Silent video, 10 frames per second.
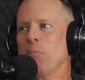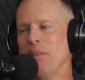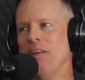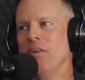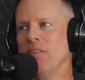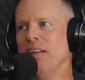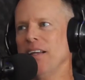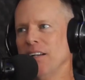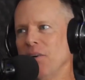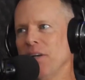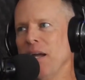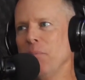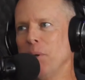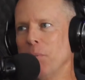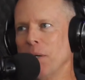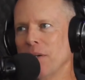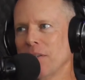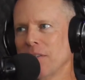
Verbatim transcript: That'll be the new thing. Okay, boomer.